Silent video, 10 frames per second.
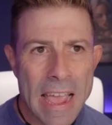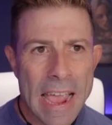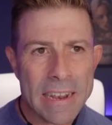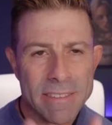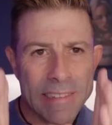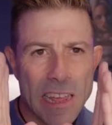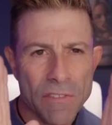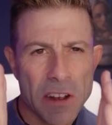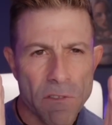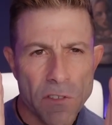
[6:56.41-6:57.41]
And instead of
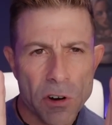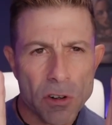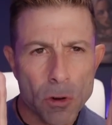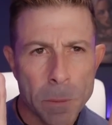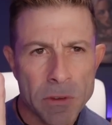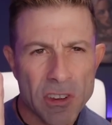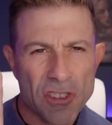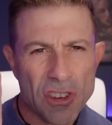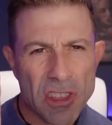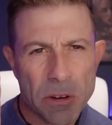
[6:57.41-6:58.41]
in a vertical
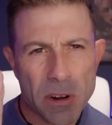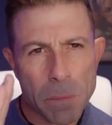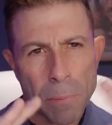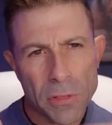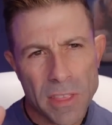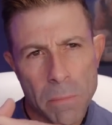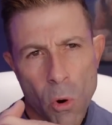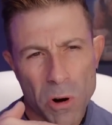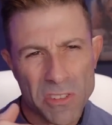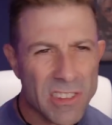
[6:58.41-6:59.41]
position, they're going to put them
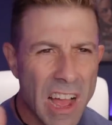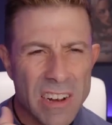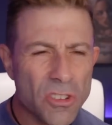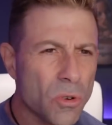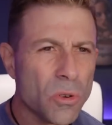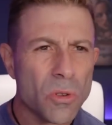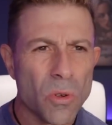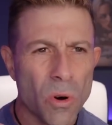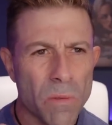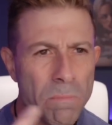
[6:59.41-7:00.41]
horizontal or